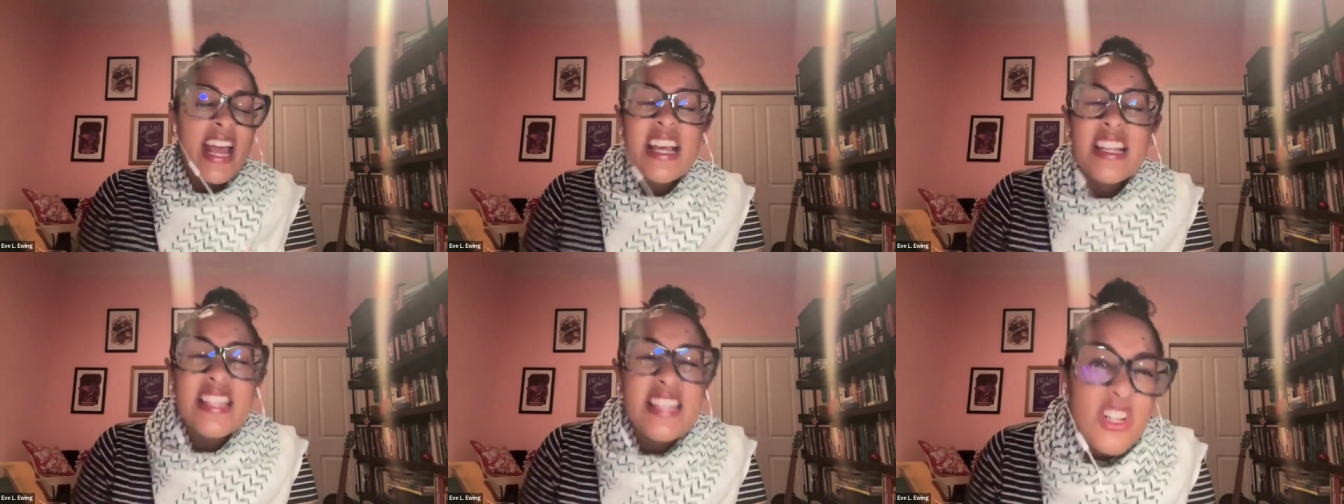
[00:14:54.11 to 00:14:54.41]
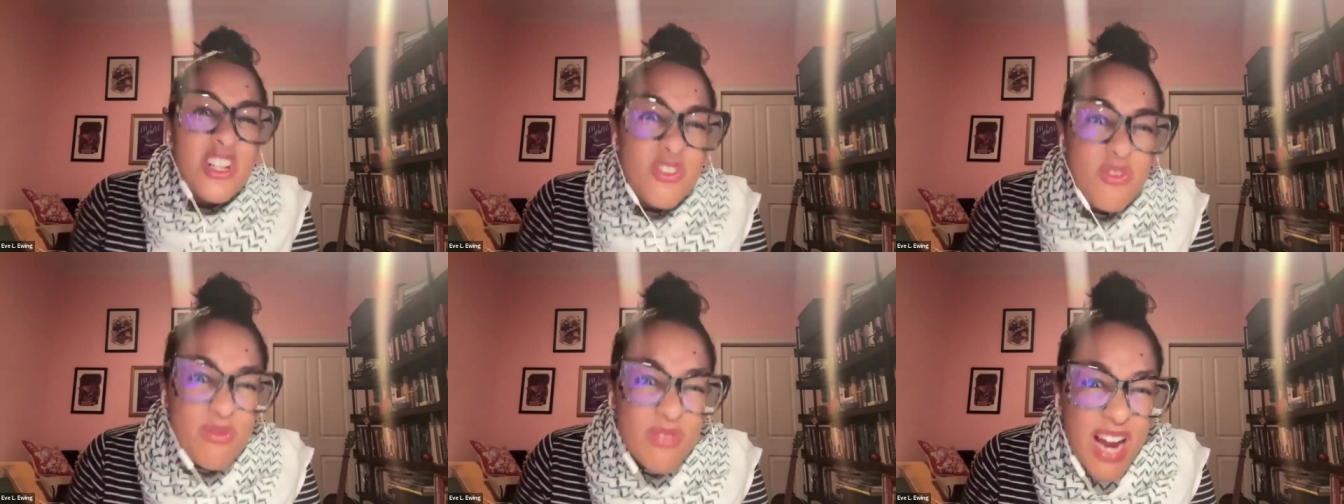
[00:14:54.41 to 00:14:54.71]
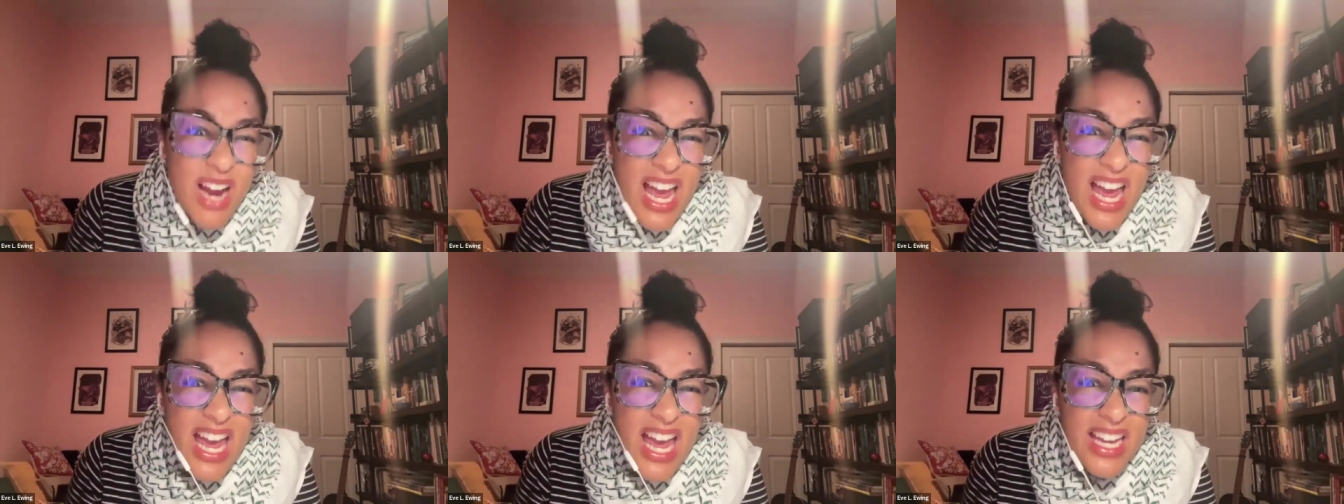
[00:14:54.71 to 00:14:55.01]
Is it a
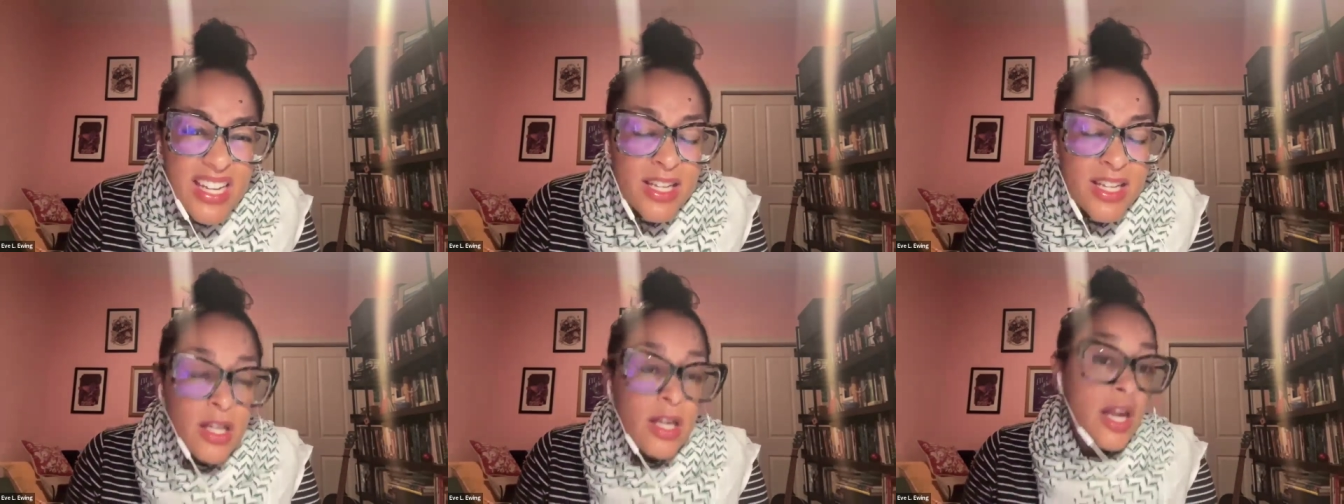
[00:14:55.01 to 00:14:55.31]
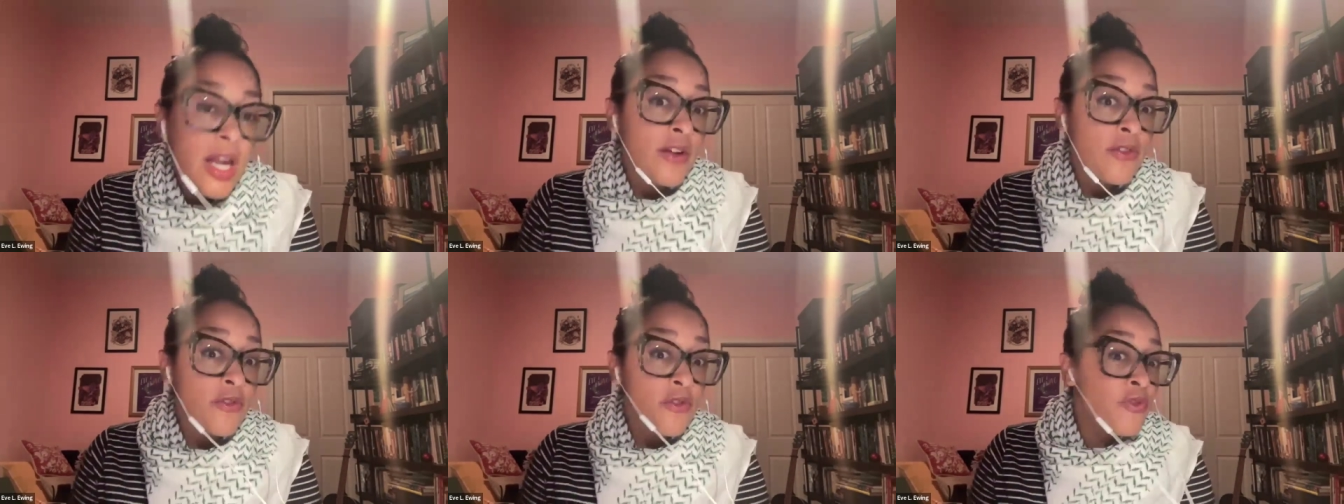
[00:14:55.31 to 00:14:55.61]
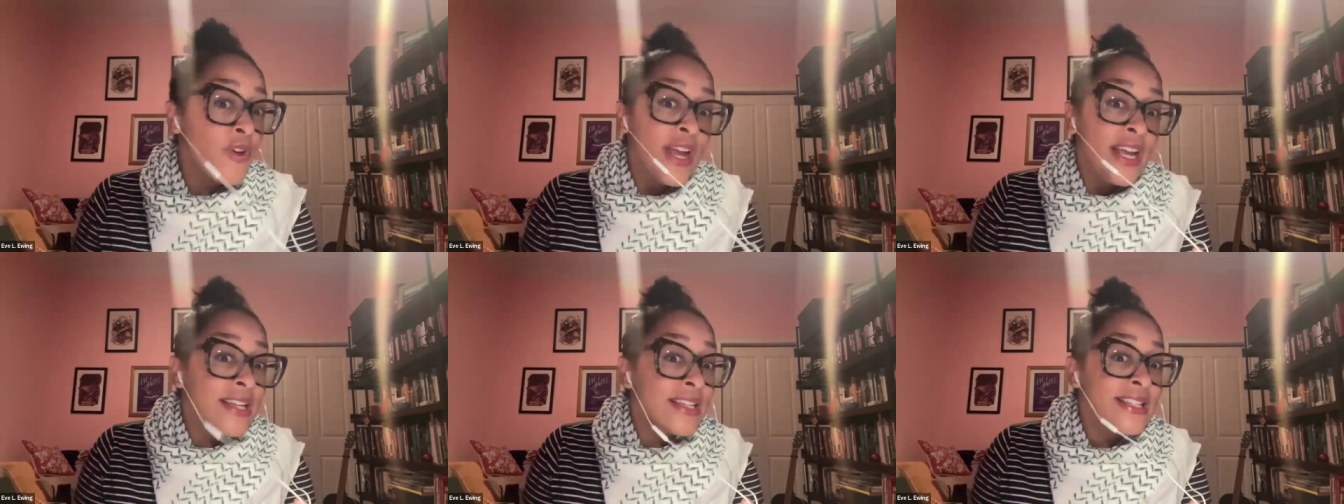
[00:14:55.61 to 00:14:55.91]
red and
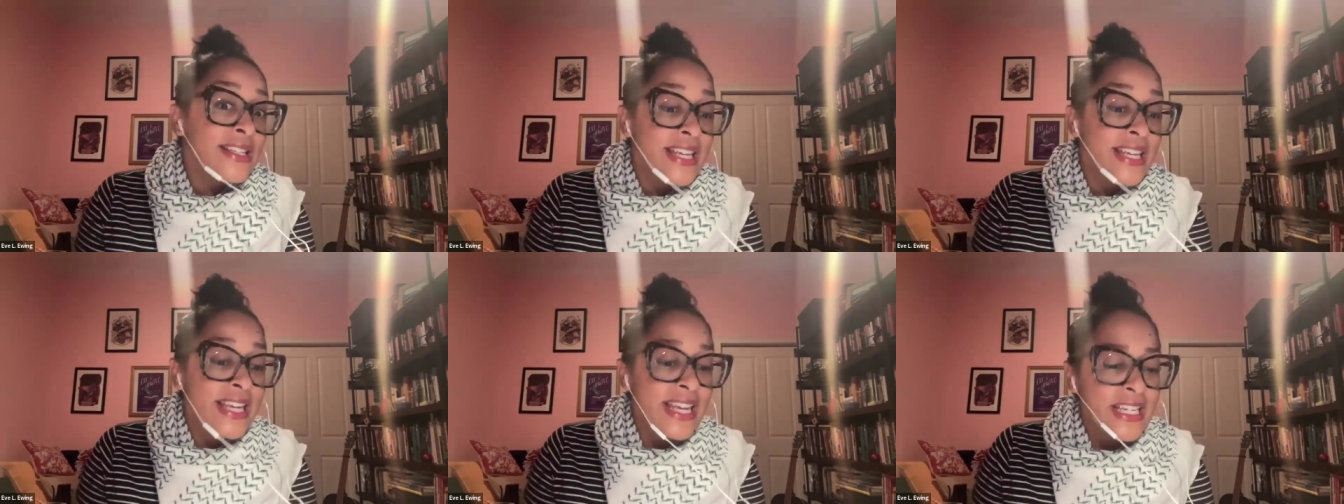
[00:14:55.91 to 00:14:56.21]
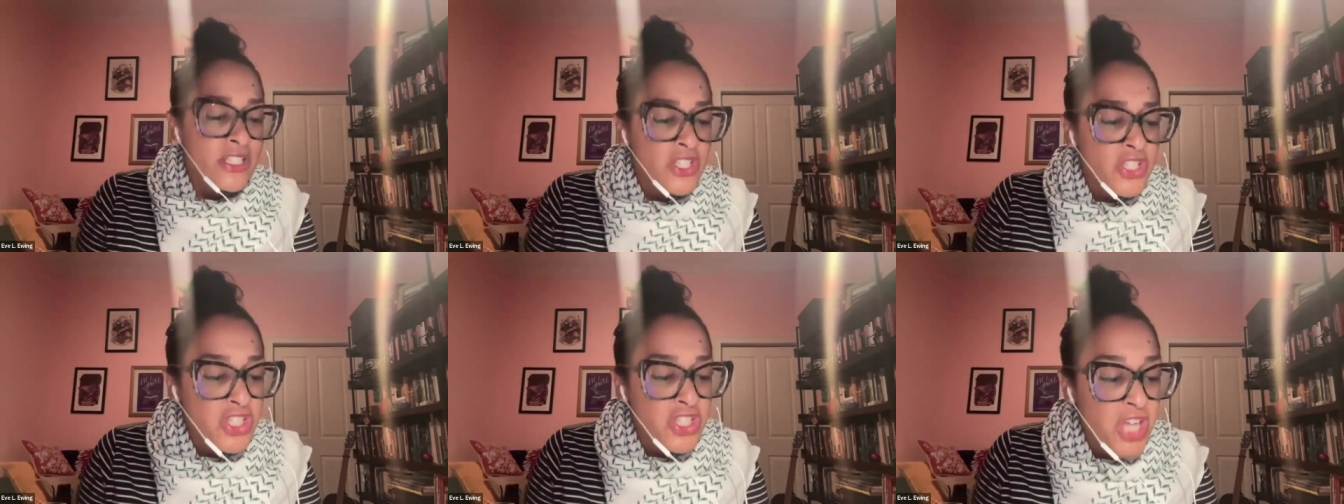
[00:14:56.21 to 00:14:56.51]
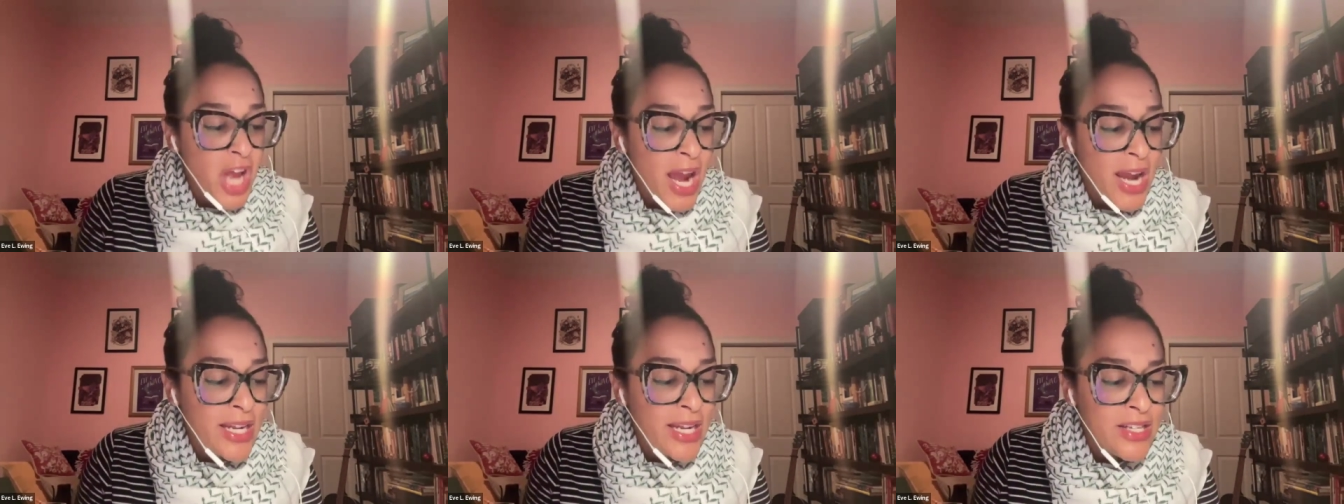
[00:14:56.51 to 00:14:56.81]
fancy and
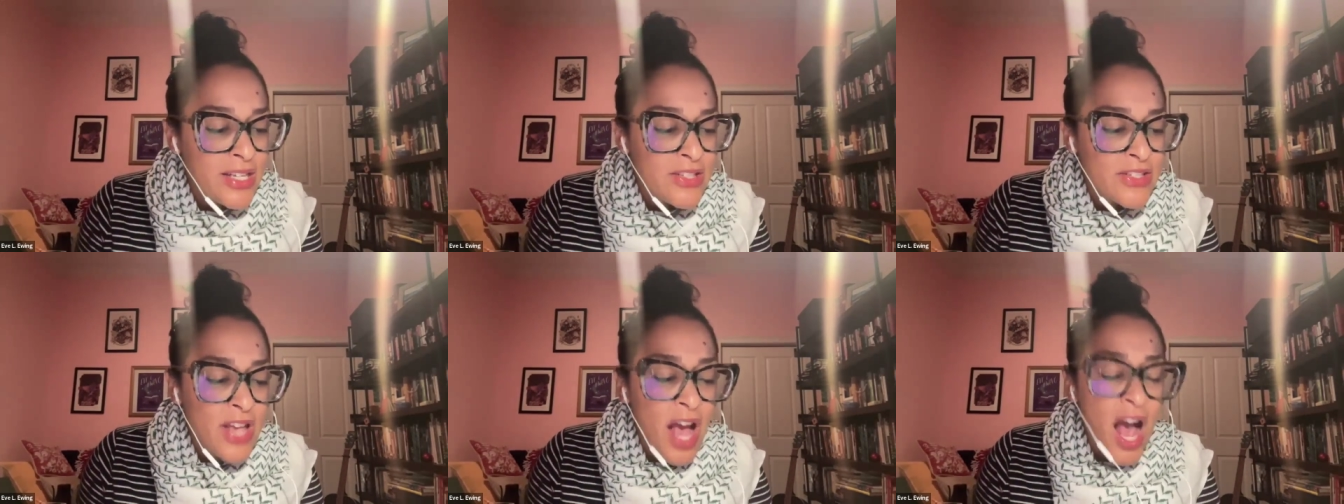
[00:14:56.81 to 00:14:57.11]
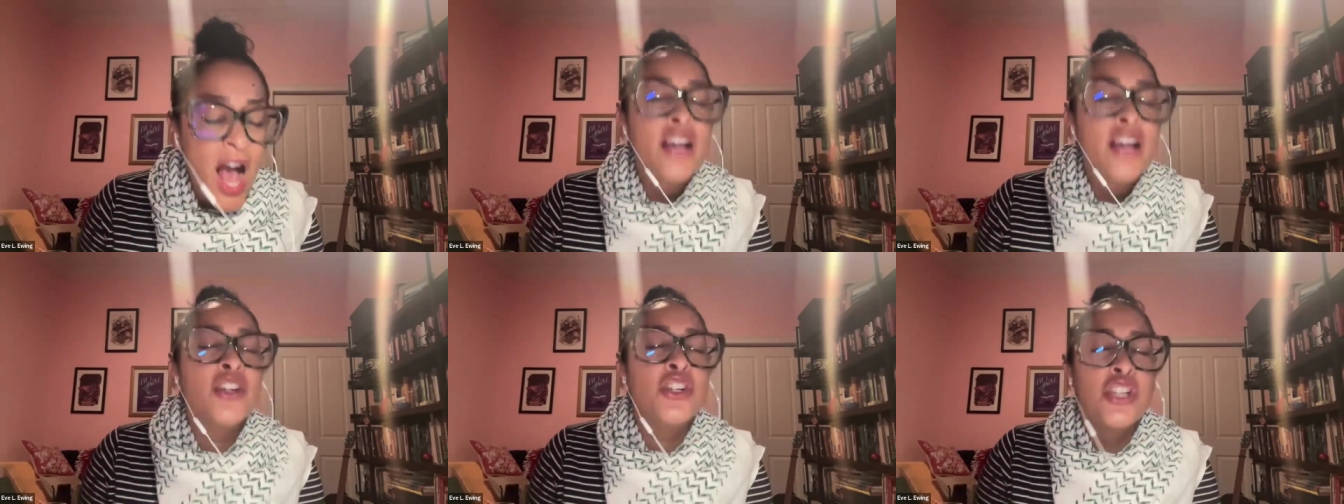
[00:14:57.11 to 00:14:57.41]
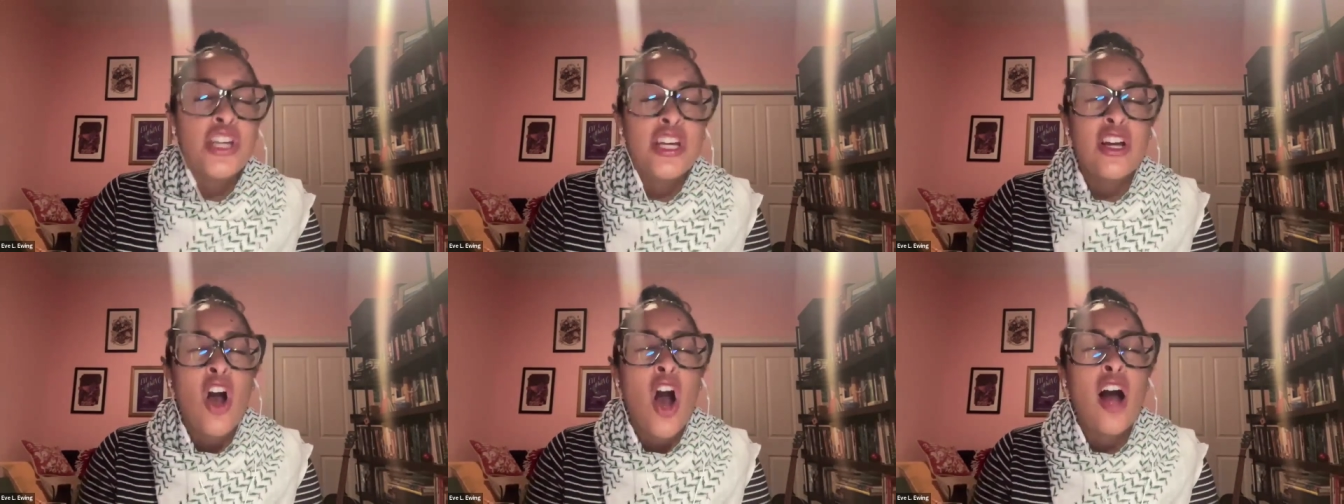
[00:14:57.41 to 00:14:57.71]
shiny sock?
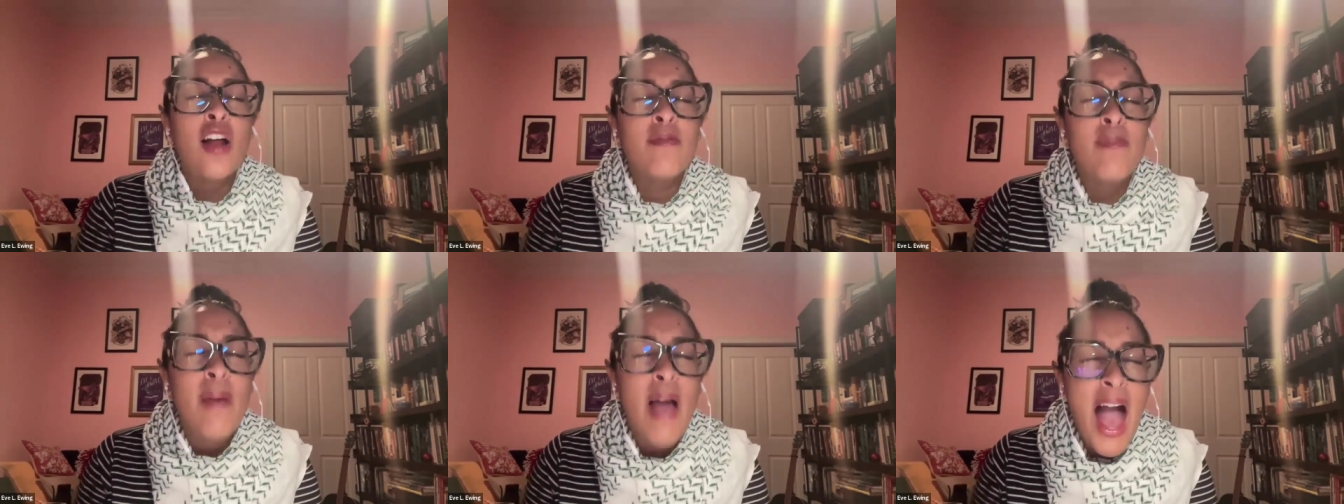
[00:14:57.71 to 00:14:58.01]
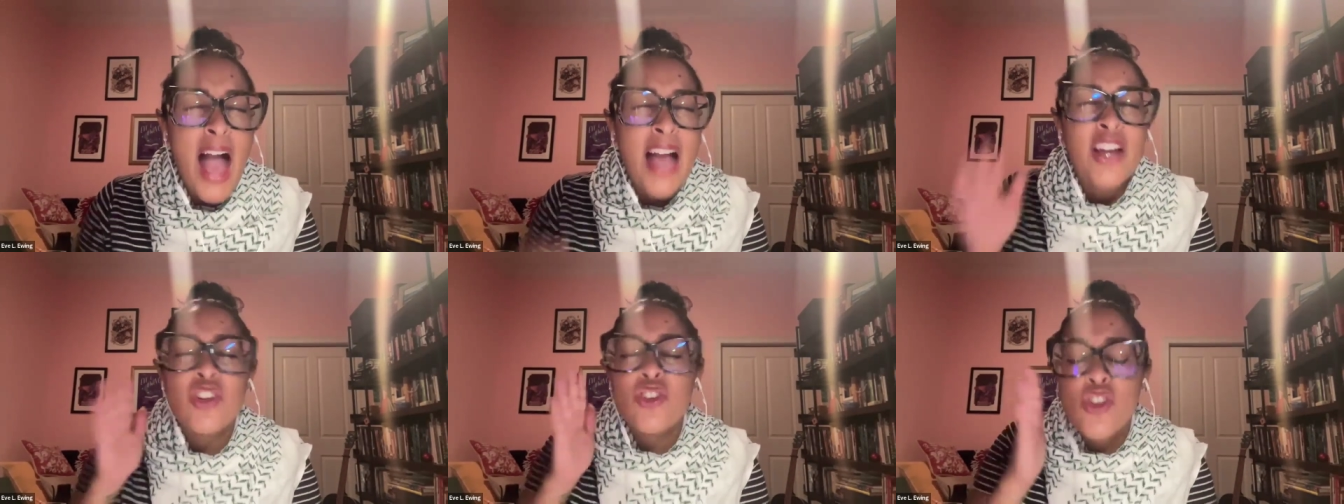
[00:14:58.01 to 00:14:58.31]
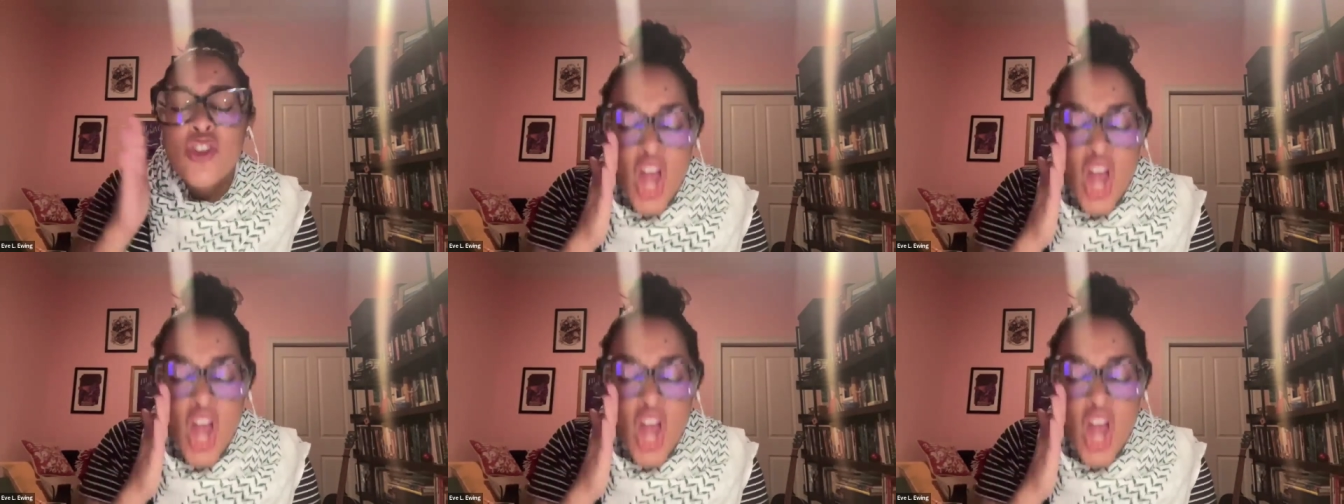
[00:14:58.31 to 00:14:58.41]
She called back.